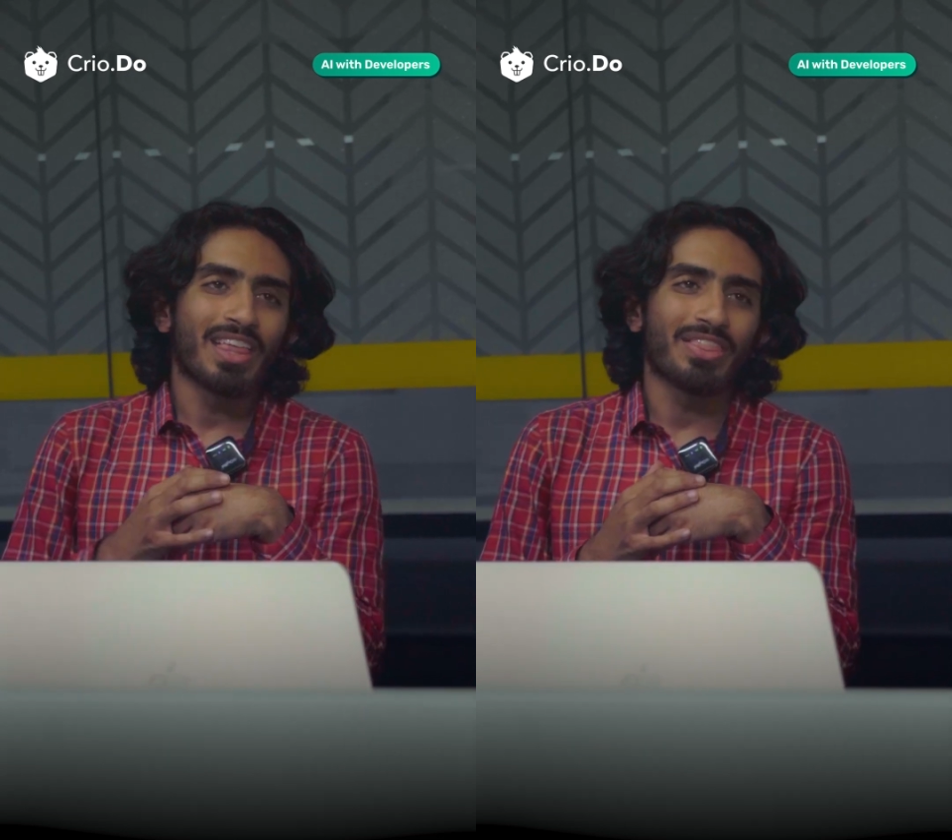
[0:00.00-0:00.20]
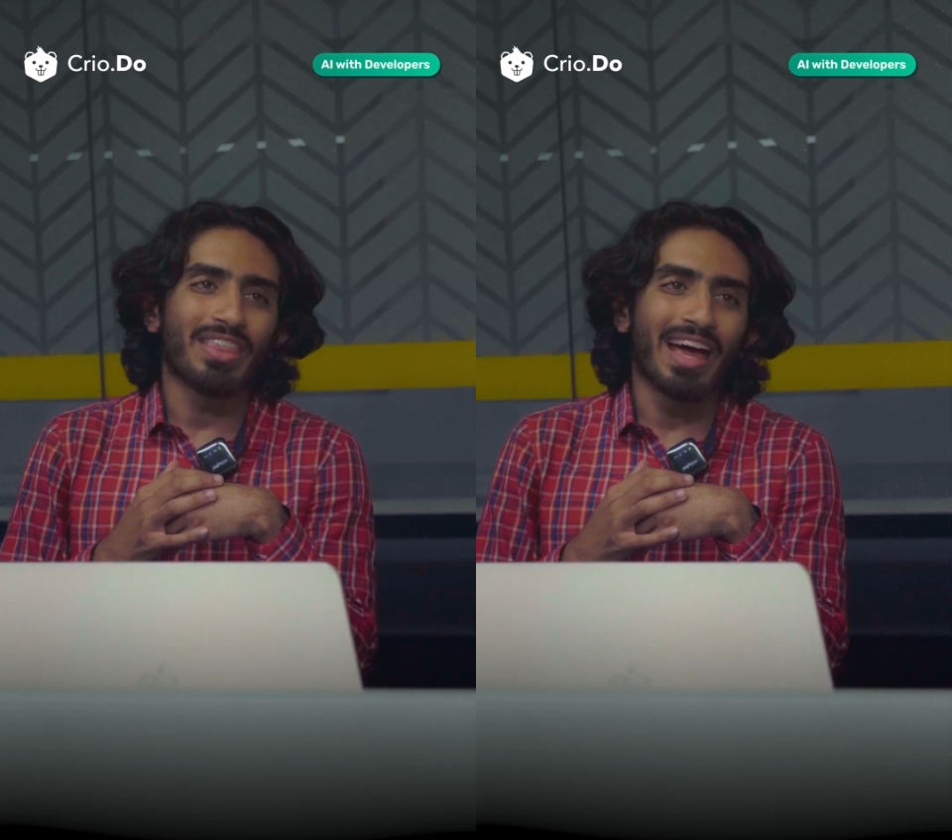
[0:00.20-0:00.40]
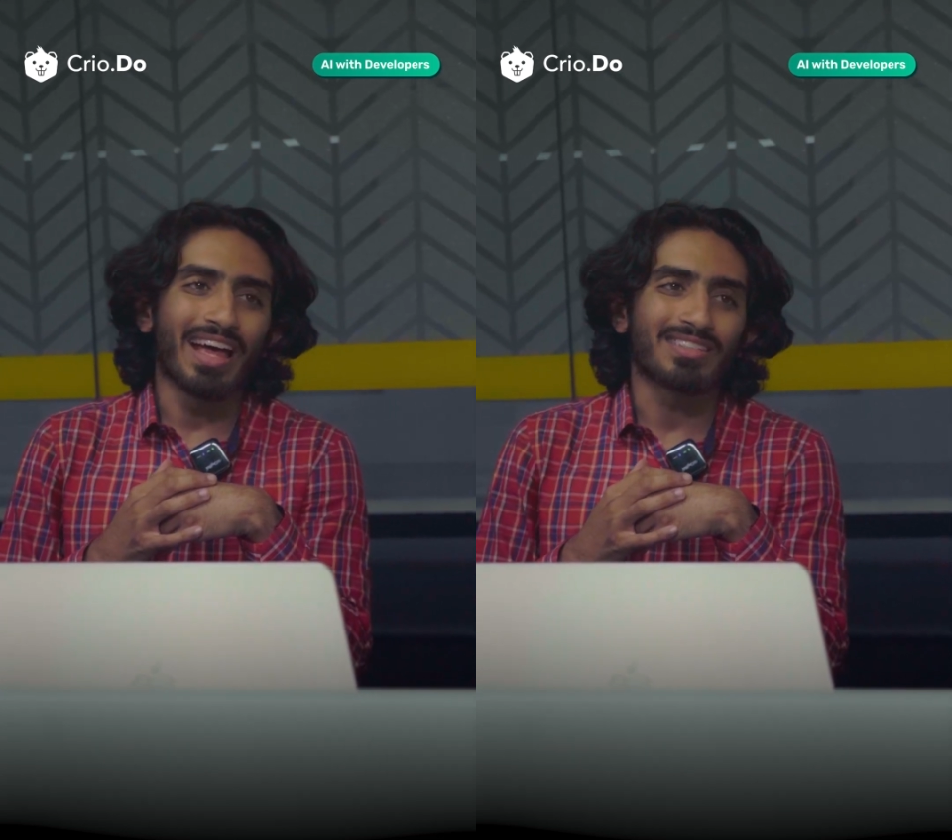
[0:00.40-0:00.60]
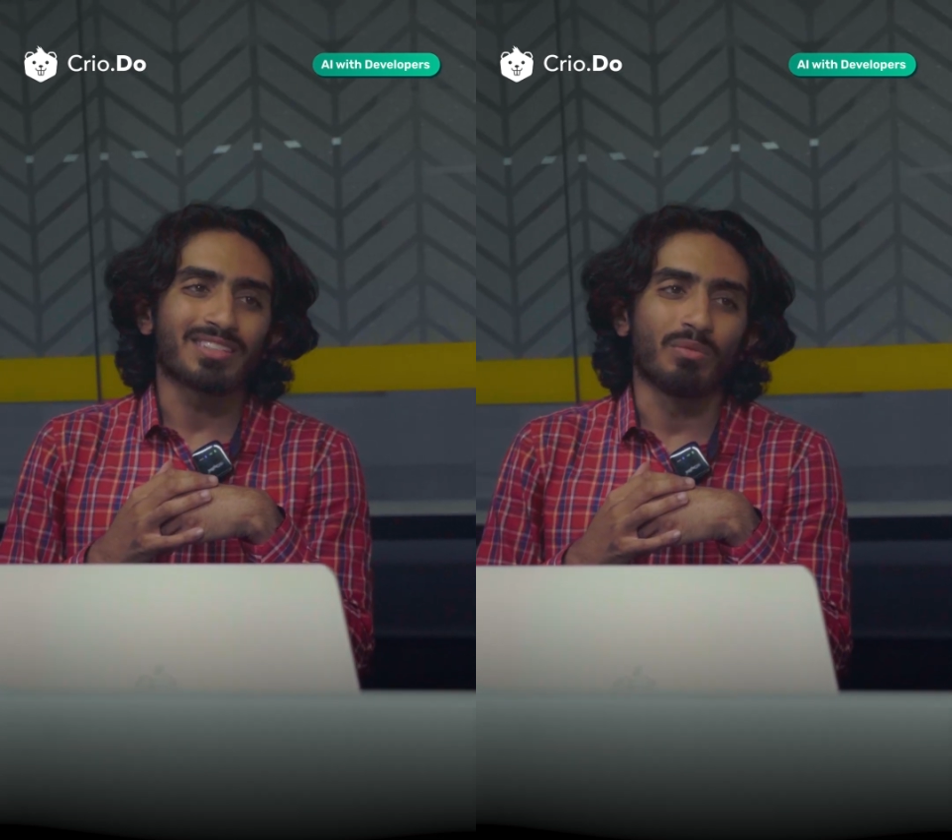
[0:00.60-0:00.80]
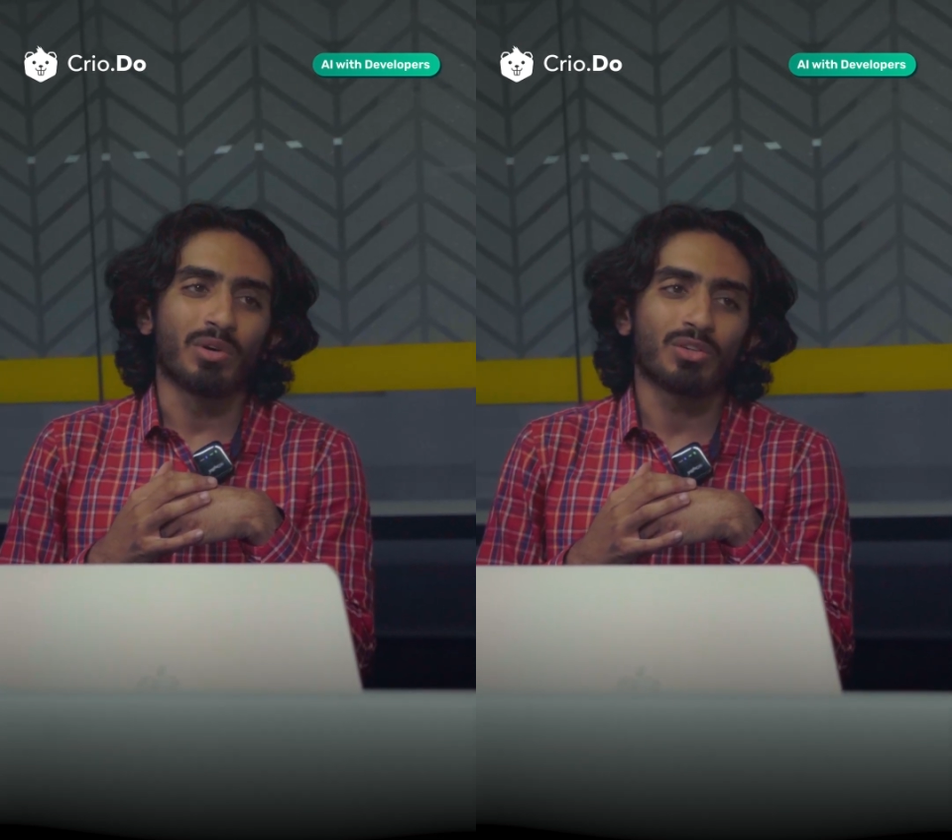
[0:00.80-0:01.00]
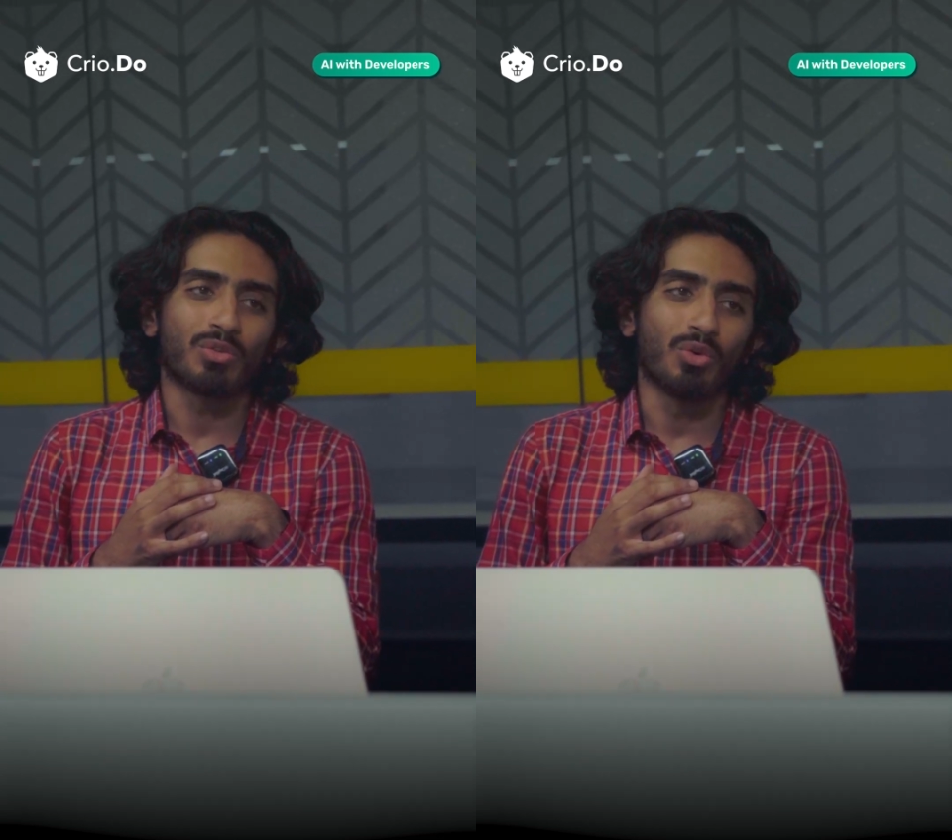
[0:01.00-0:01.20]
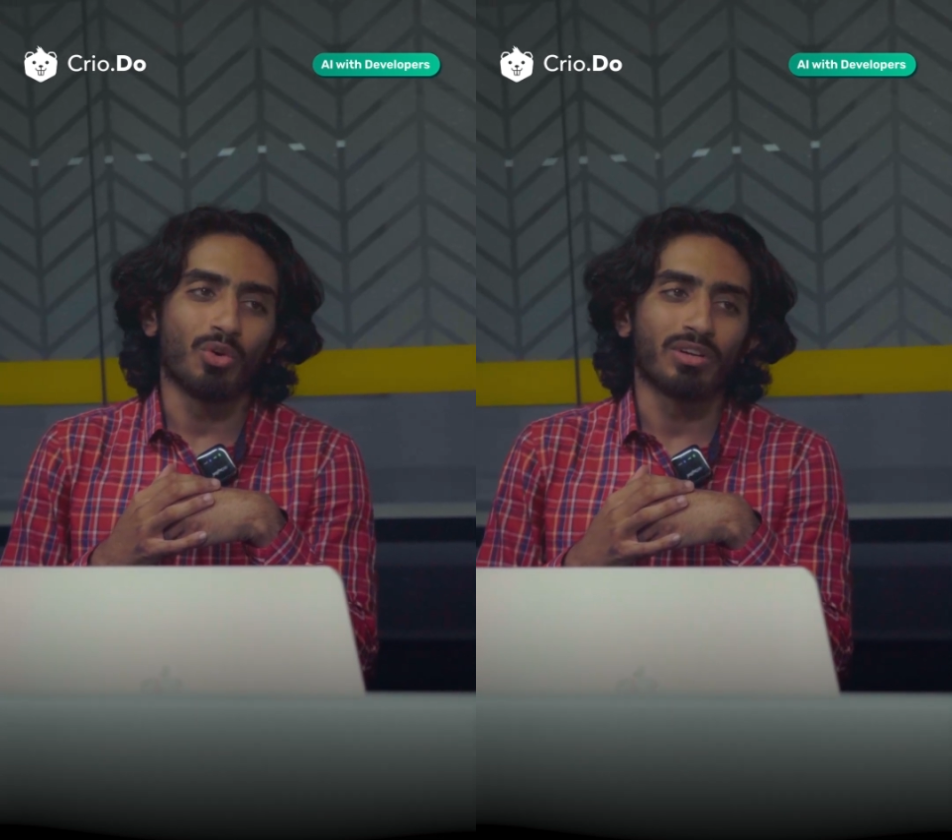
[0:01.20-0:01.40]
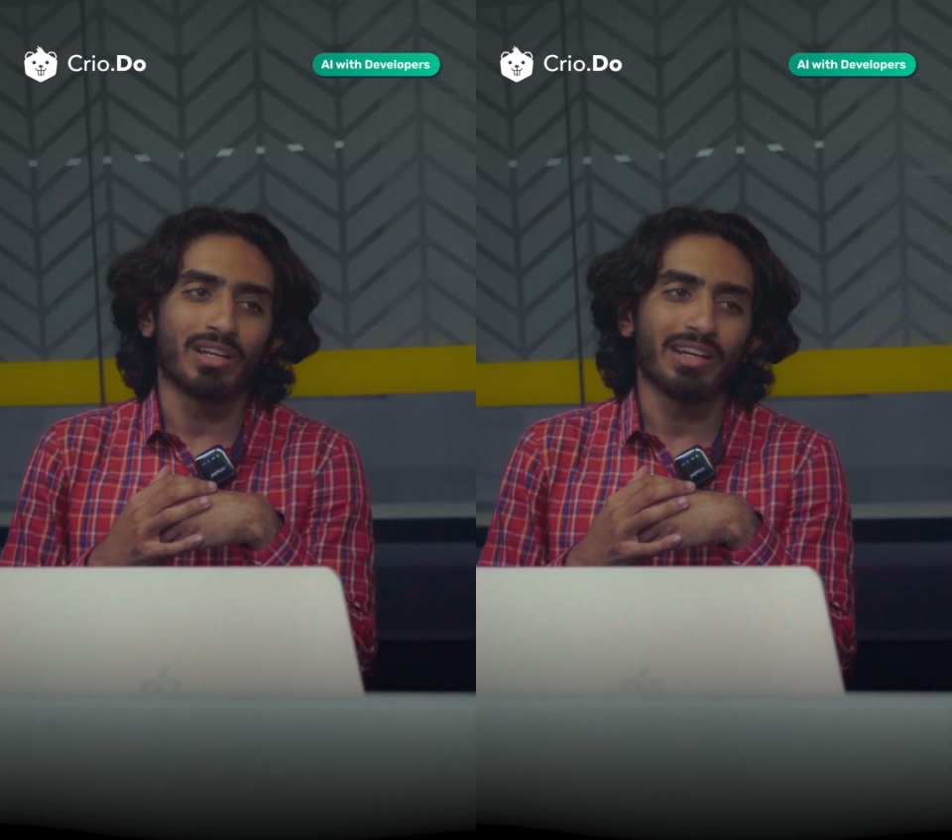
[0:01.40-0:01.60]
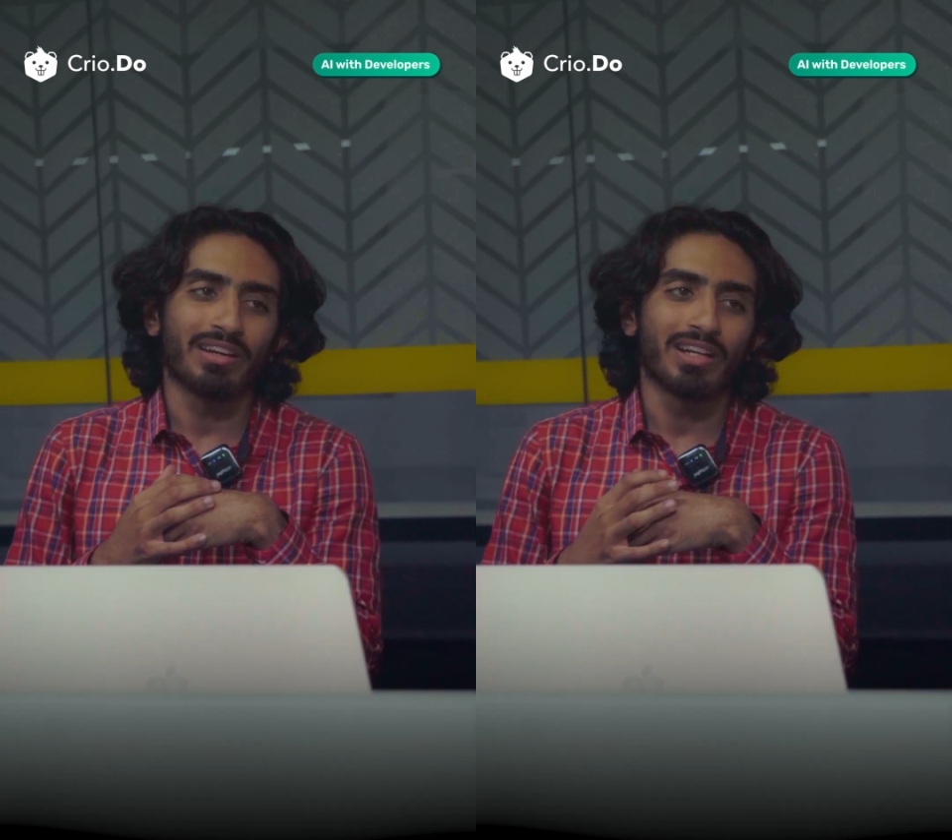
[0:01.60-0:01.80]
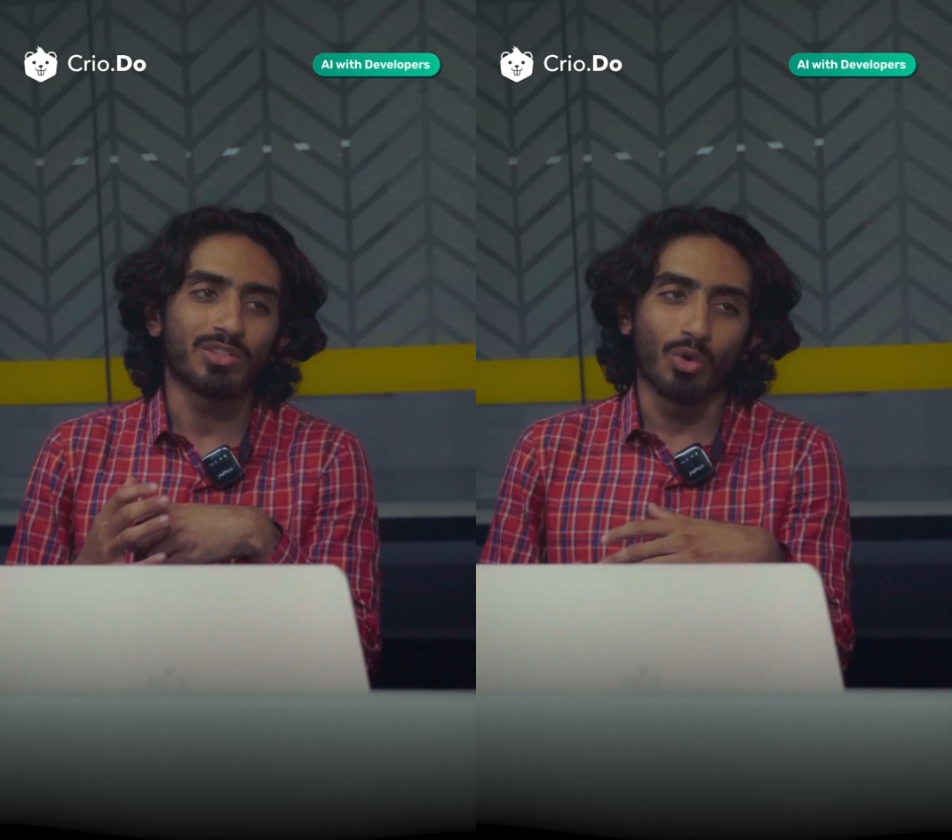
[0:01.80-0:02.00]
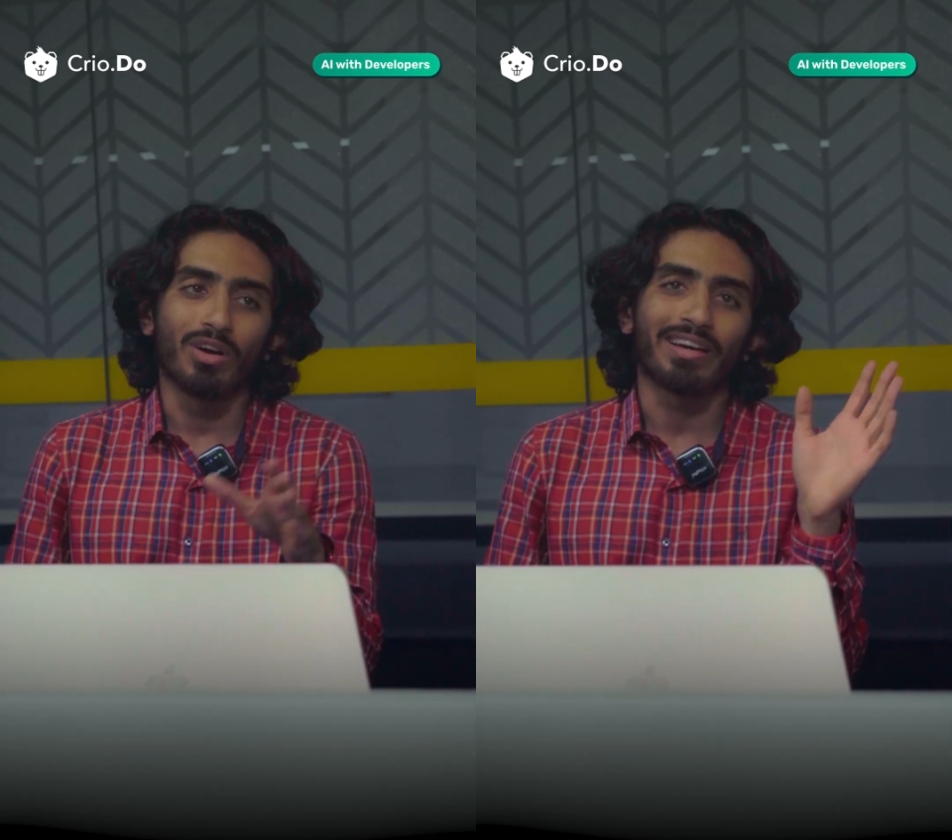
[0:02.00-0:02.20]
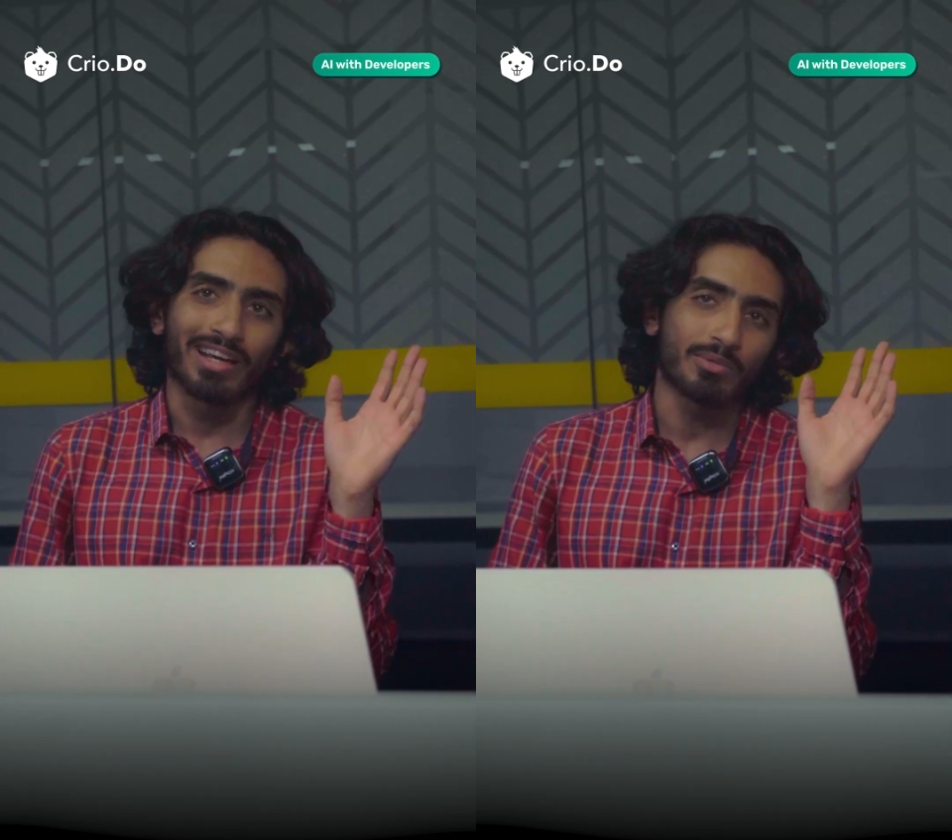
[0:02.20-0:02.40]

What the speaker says: than someone who only reads old